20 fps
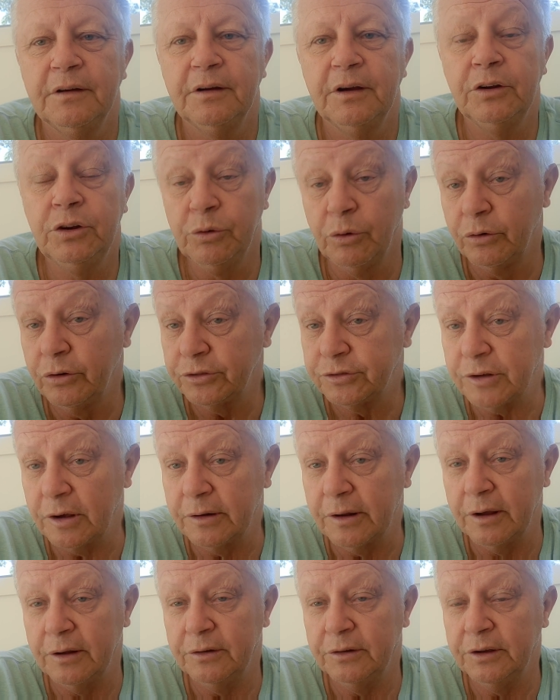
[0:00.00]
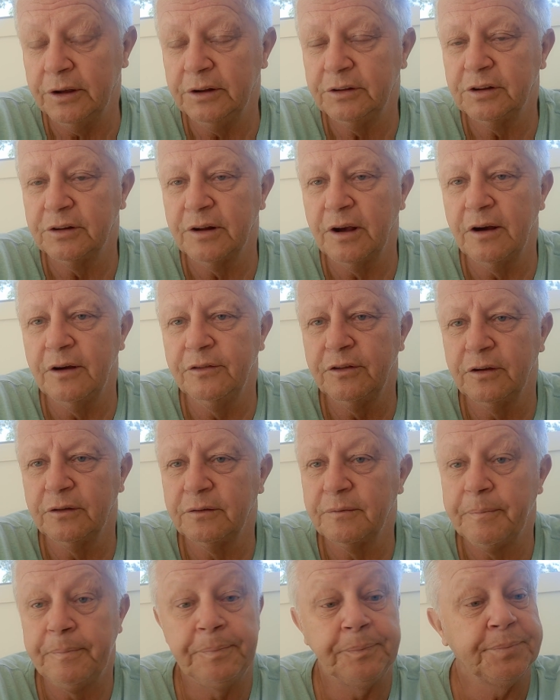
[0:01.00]
And you also don't need to know
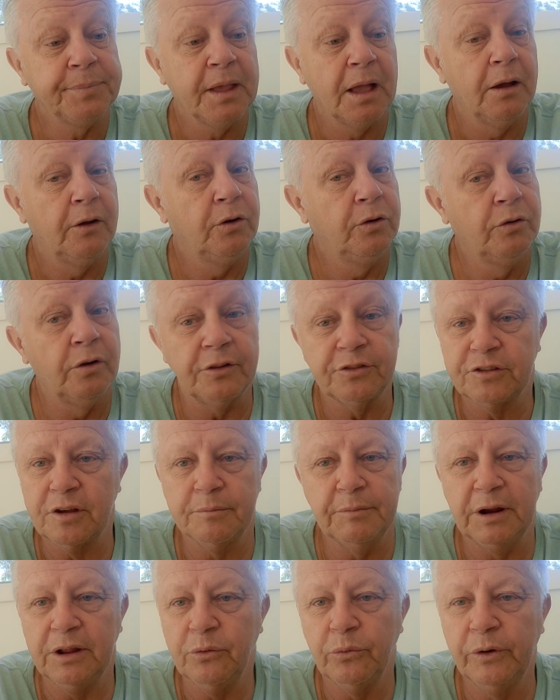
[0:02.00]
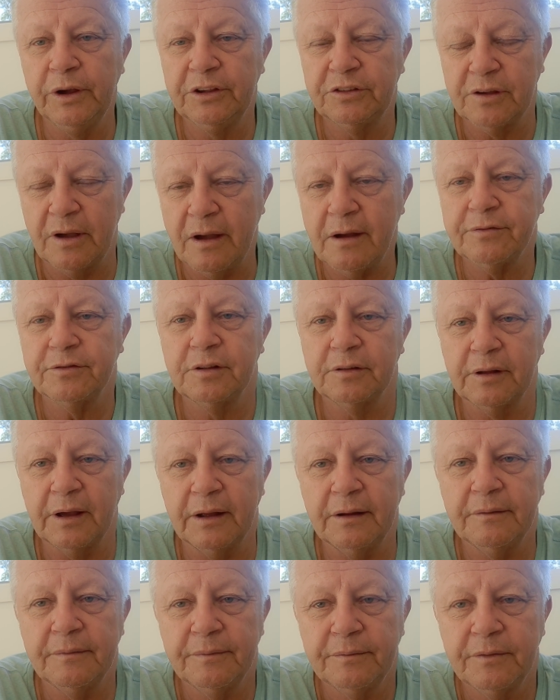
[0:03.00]
that not so many weeks after
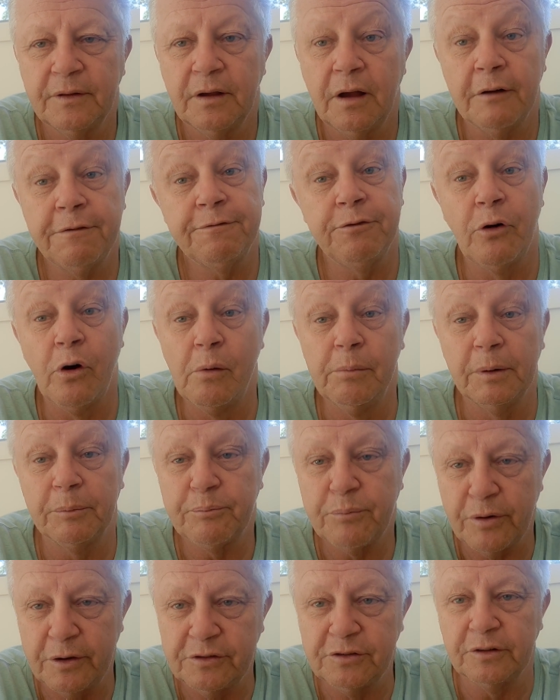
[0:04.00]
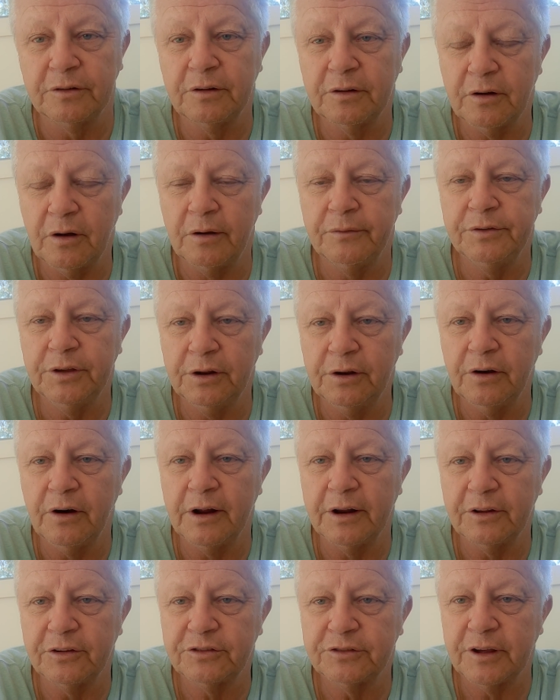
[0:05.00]
that, a former President of the
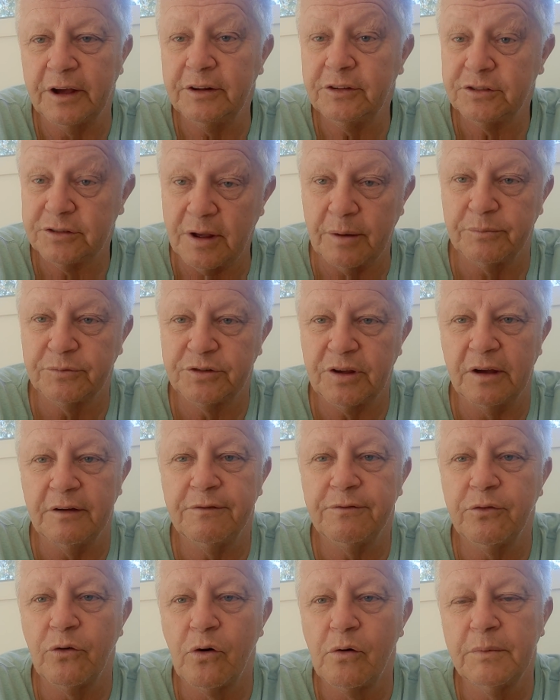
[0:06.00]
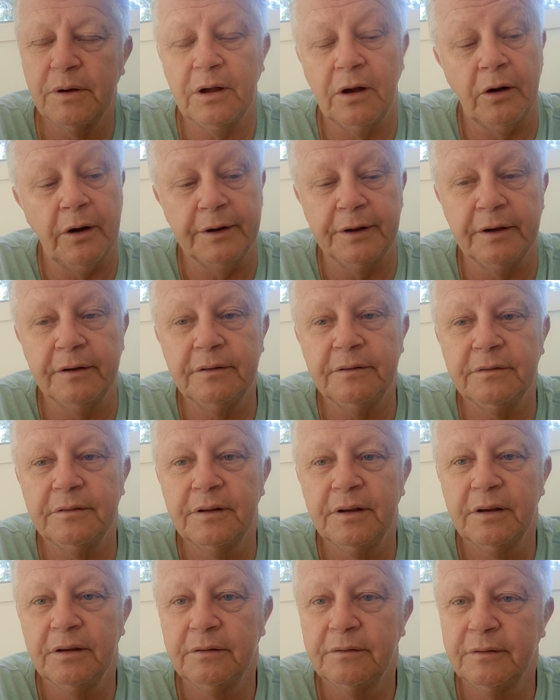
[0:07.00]
United States, some say former, I don't,
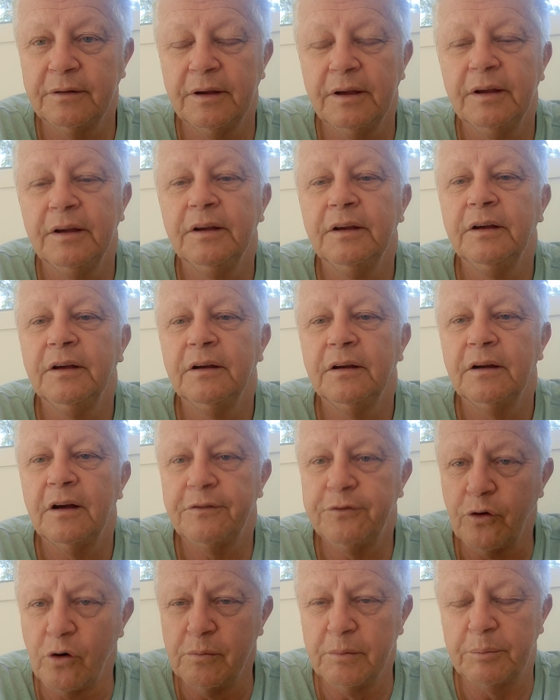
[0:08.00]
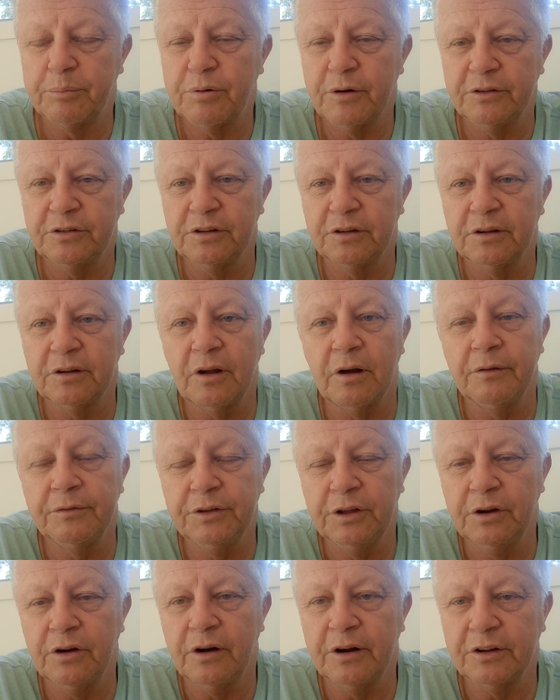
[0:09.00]
a former President of the
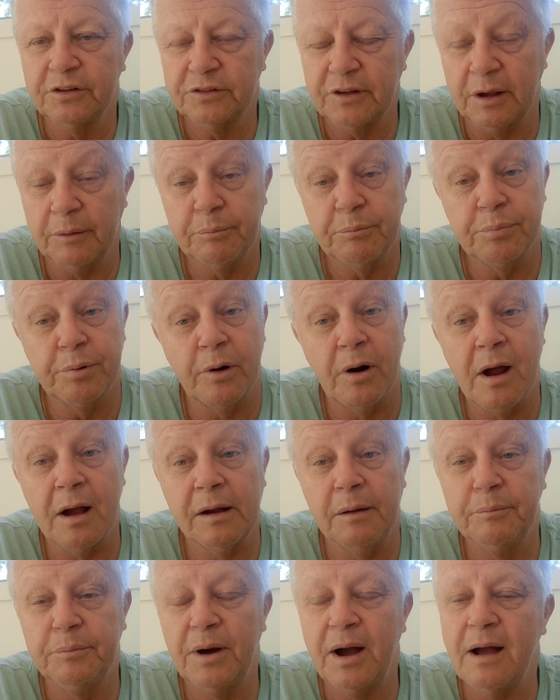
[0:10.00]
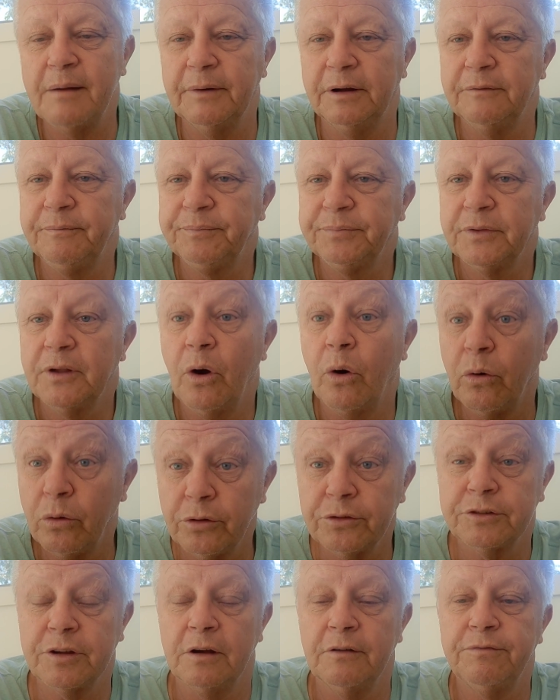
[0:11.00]
United States, Barack Obama,
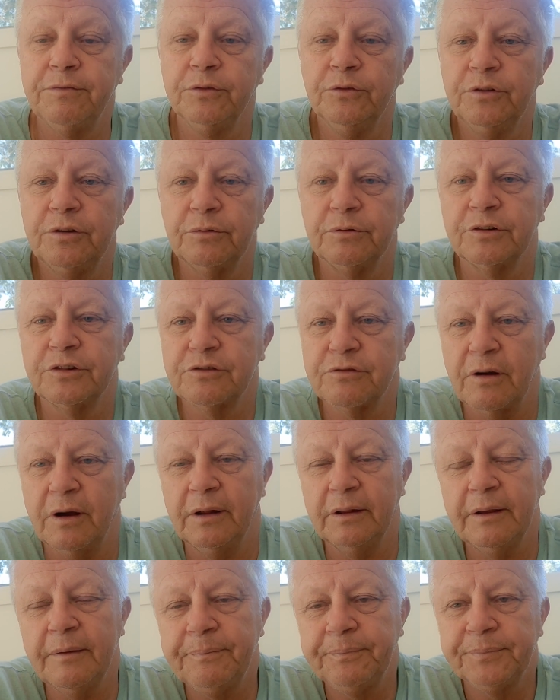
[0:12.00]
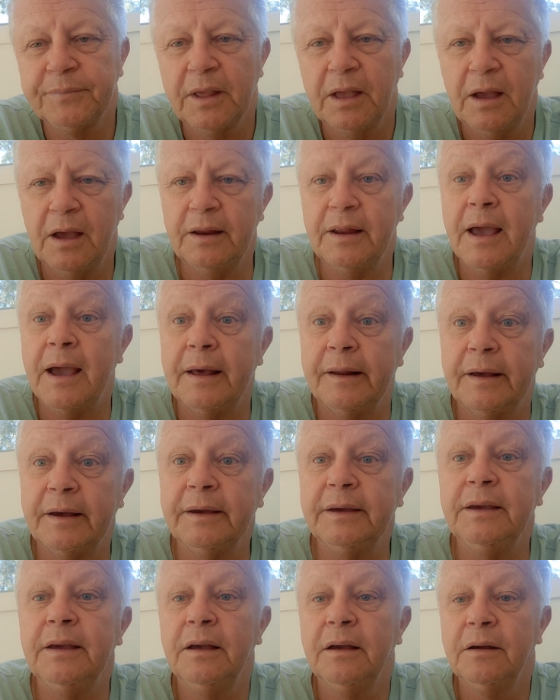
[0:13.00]
also flew to Australia and had
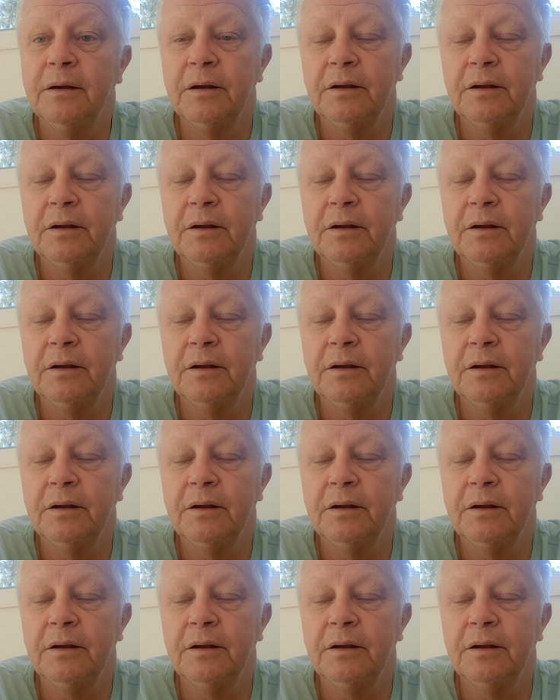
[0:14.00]
a